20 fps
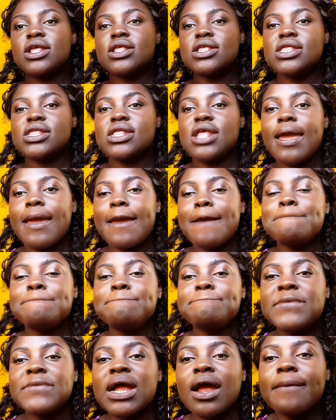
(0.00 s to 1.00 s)
As you can
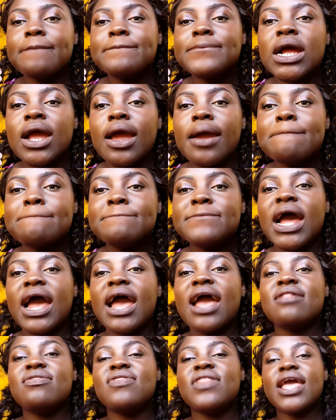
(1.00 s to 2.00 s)
see,
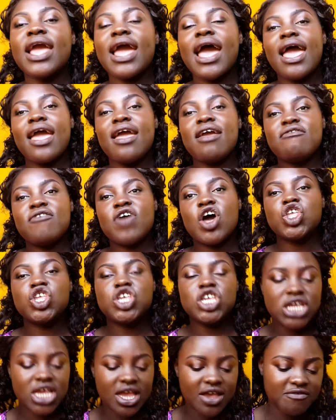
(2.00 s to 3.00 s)
I think
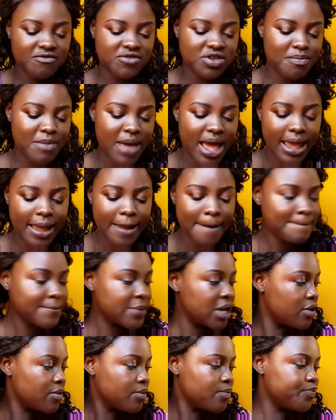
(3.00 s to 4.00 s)
I have achieved
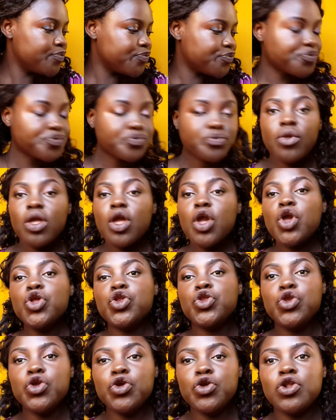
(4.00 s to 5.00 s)
my
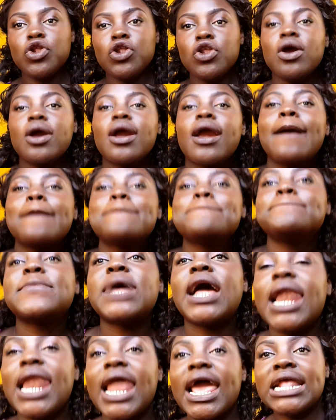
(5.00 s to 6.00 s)
nude
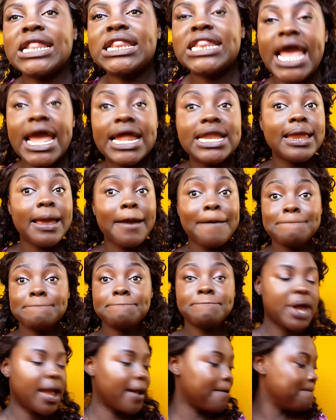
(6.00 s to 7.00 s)
look like that.